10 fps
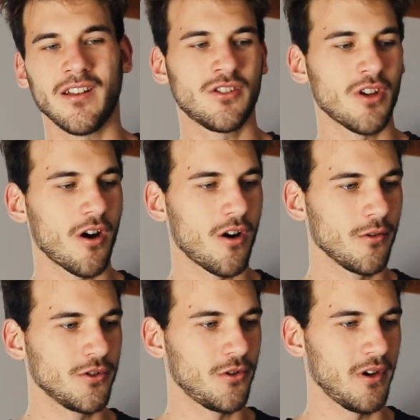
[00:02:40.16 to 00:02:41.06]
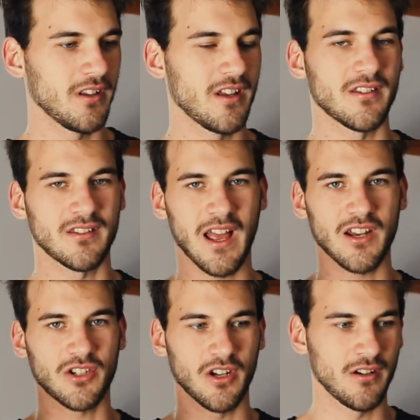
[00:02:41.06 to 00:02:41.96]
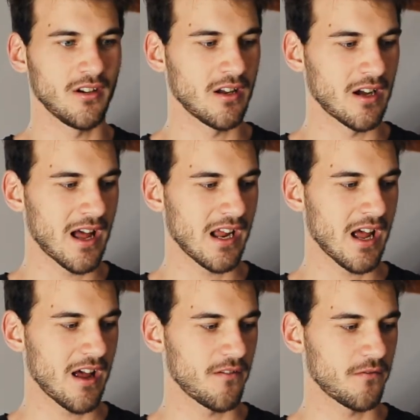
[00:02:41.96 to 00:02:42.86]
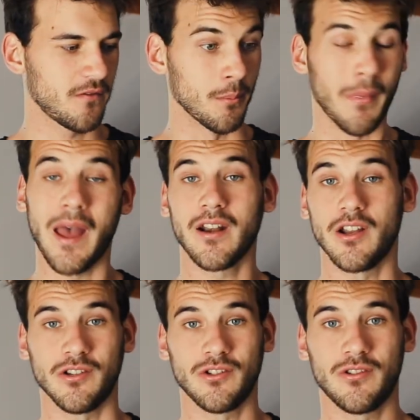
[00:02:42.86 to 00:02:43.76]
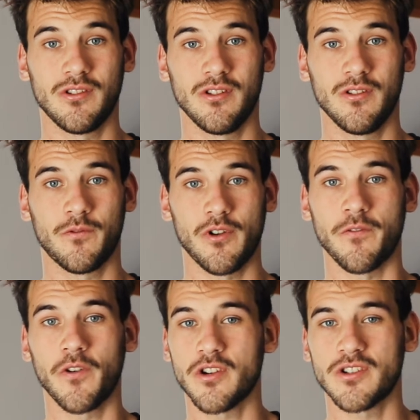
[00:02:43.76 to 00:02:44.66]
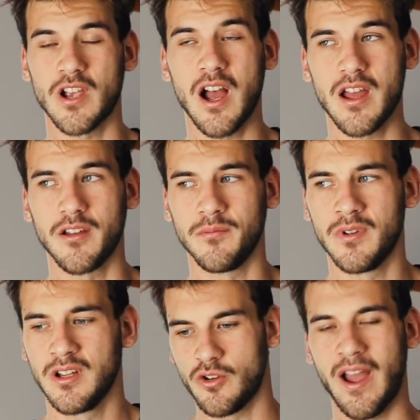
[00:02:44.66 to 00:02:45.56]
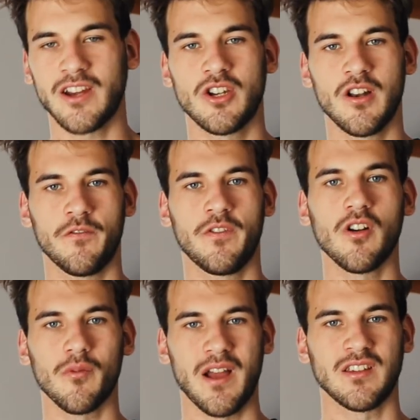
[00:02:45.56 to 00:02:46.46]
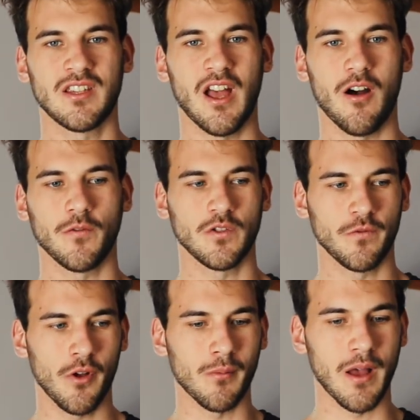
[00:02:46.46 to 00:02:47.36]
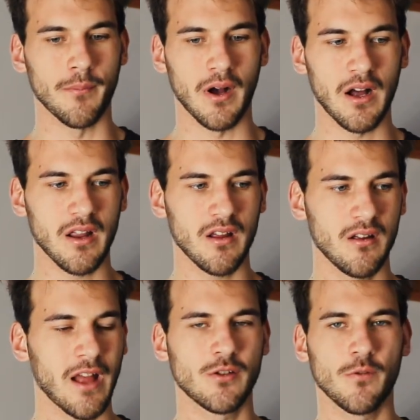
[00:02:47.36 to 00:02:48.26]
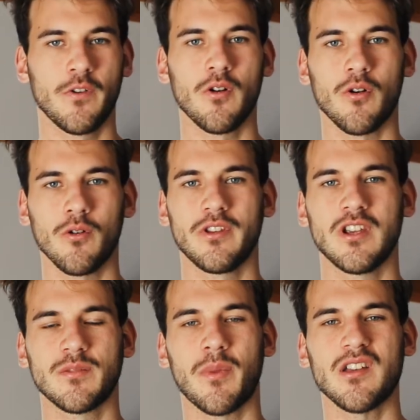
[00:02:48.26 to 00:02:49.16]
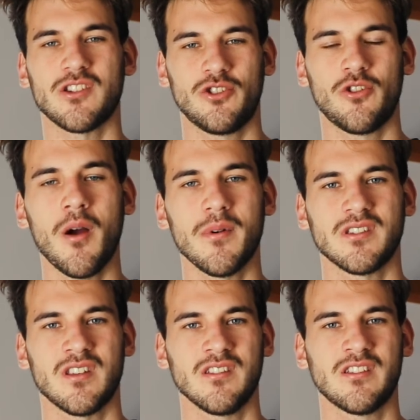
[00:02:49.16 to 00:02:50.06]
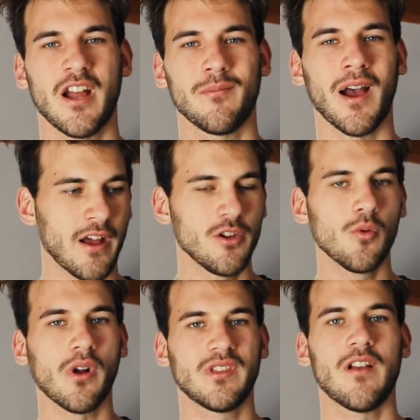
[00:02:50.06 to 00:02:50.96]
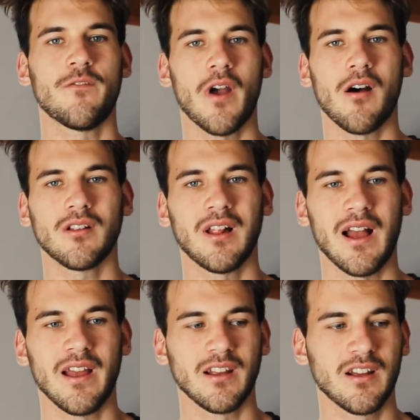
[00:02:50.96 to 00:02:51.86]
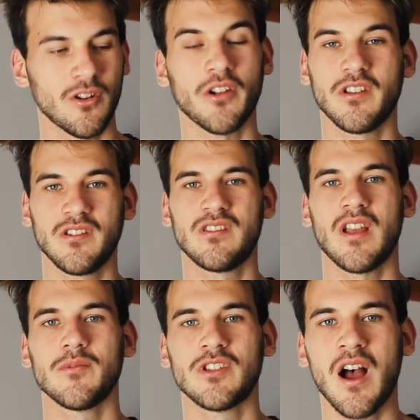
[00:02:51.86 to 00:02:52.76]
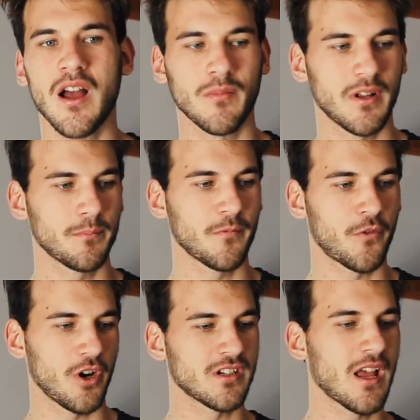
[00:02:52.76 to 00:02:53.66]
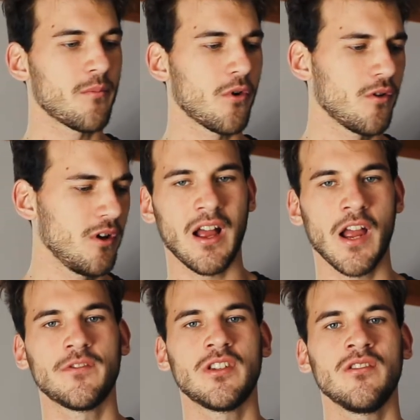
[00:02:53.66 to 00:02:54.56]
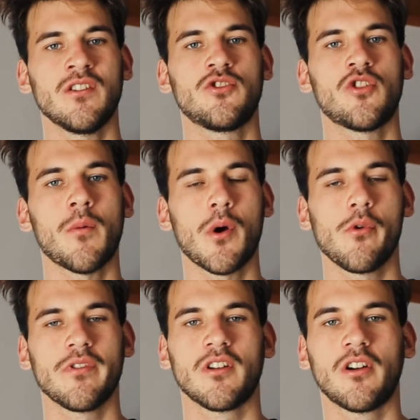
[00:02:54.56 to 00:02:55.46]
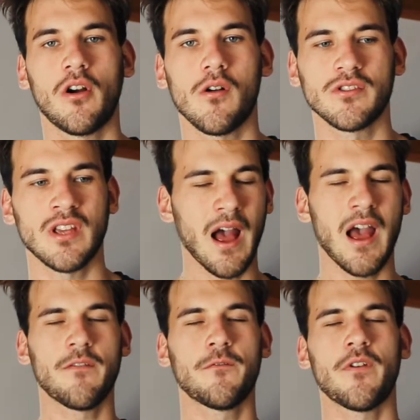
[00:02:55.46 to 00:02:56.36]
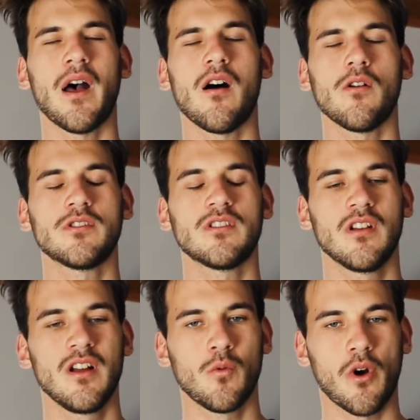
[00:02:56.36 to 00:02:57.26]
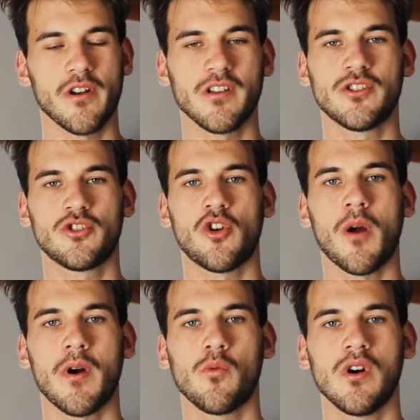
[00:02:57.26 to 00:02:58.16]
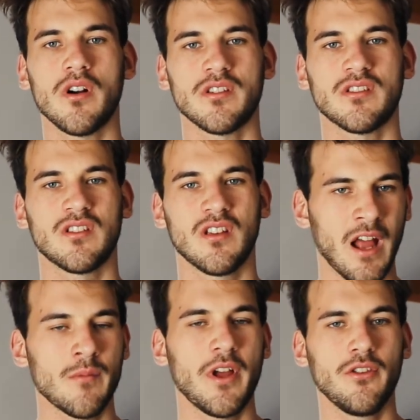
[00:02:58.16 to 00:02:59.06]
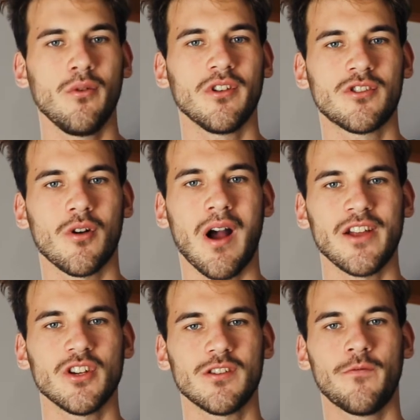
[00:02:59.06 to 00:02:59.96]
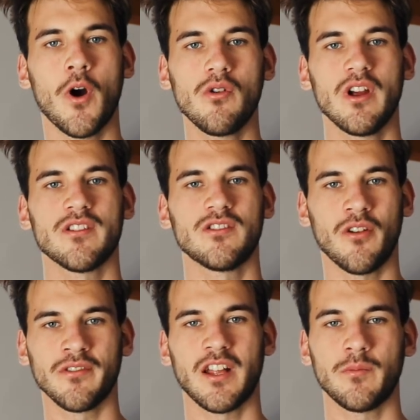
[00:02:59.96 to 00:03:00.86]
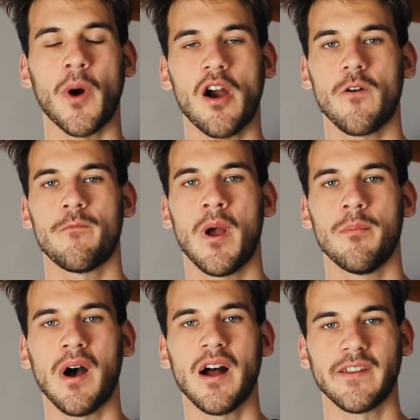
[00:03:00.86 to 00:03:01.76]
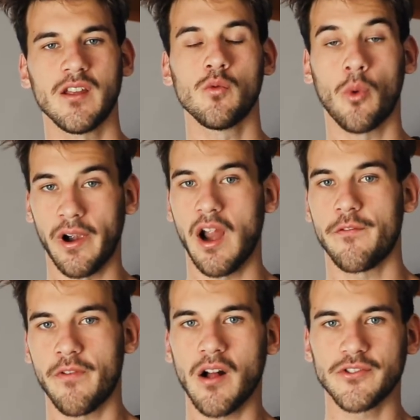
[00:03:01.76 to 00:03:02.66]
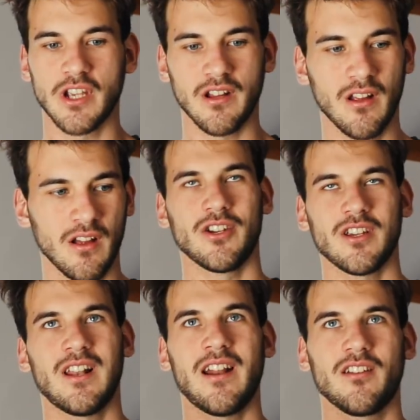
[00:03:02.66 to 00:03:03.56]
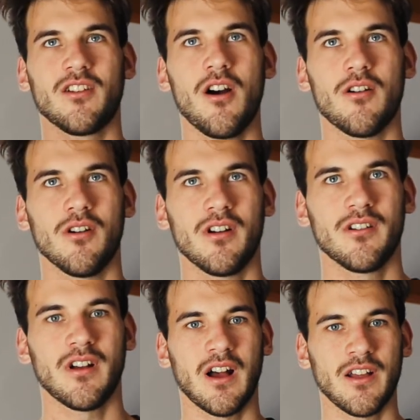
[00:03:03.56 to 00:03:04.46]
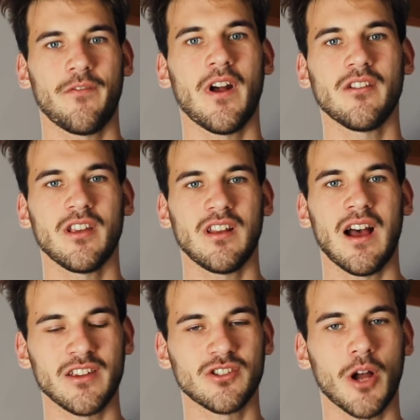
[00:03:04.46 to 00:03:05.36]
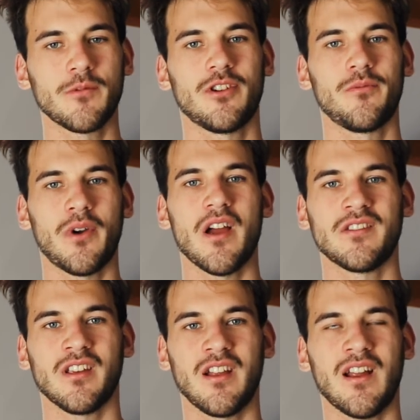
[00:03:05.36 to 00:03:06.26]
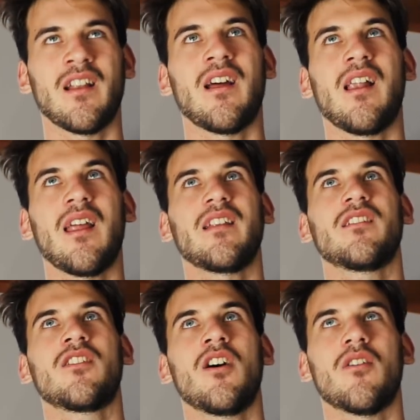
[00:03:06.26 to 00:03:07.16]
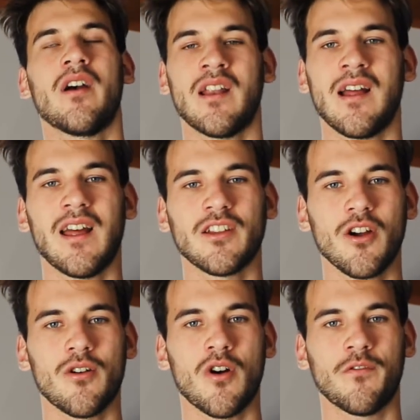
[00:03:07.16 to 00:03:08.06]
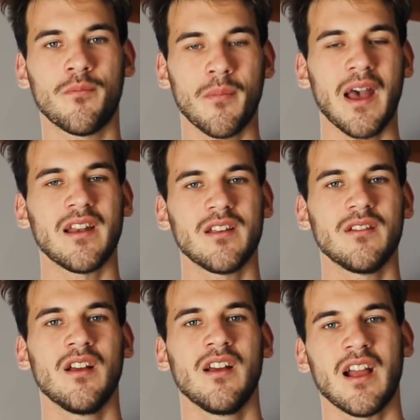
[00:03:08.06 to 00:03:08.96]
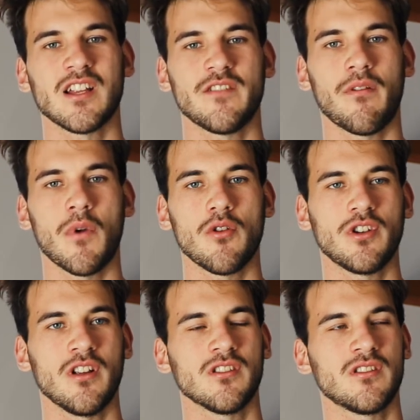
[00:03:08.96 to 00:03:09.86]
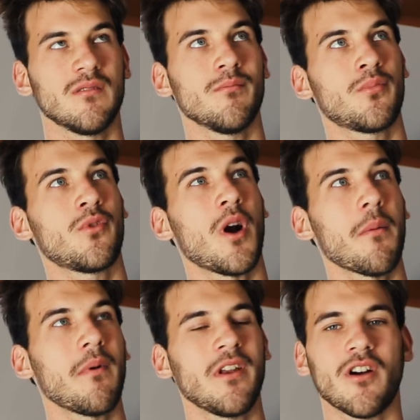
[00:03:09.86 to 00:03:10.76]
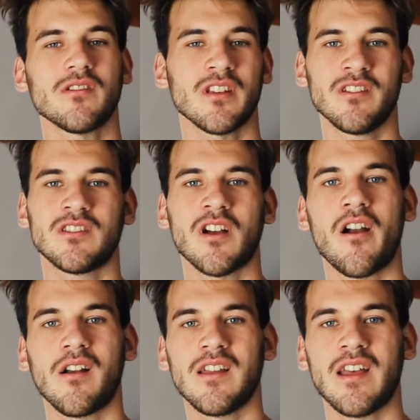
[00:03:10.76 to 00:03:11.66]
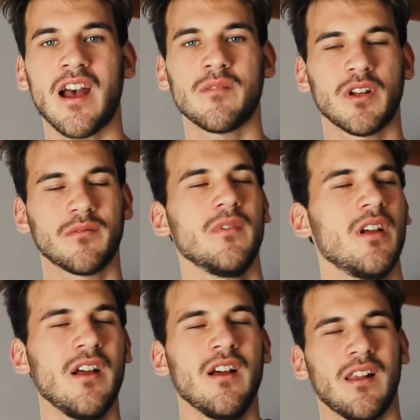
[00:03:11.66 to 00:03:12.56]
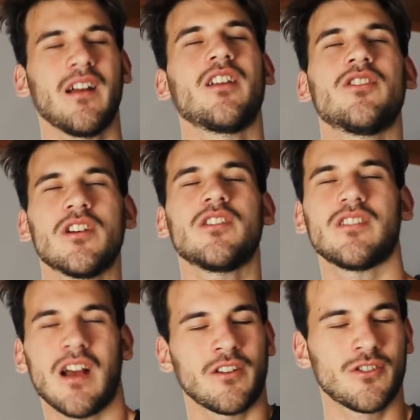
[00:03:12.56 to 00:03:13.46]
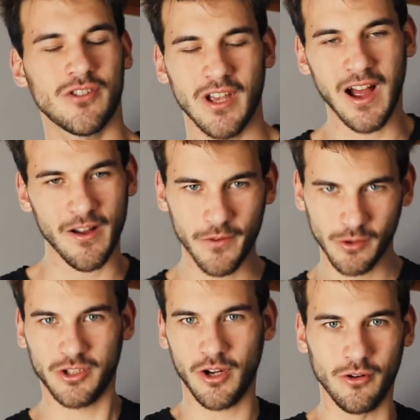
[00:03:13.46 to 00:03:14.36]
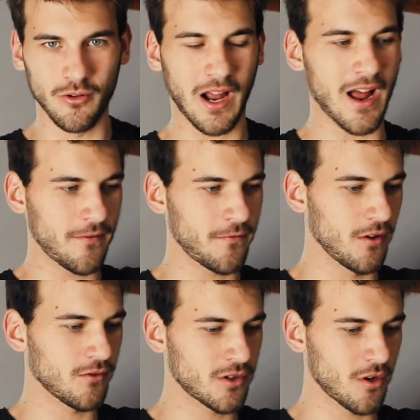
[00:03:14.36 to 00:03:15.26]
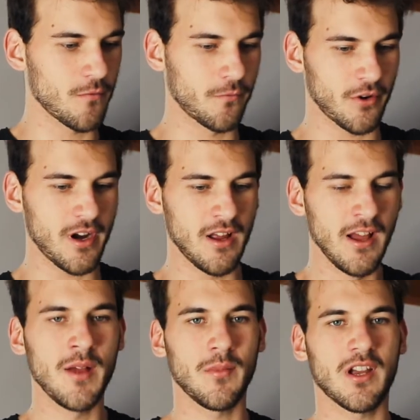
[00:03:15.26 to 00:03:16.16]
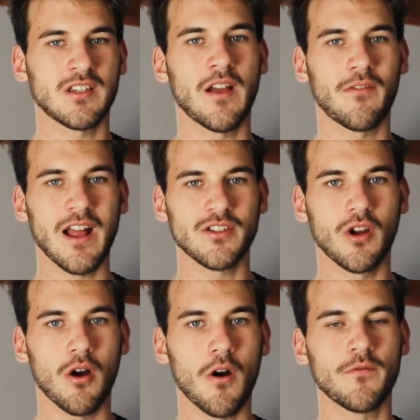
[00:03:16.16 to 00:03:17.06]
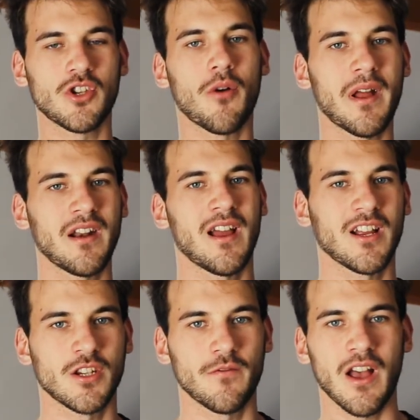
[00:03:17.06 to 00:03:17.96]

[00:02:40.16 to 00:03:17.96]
And so during this session, I have managed for the first time to actually feel myself, to feel my body, and to feel all these past traumas inside me. I knew what they felt like, not at the same time, but for example, I have seen the trauma with girls. I have felt where this trauma was. And by doing so, I just focused on that part of my body where I felt it and just let it go. I felt it, I stopped suppressing it, and I let it go. And I let go of many negative emotions, probably not entirely yet, but like it just, today I feel so good, I feel so free because I've let go of so many negative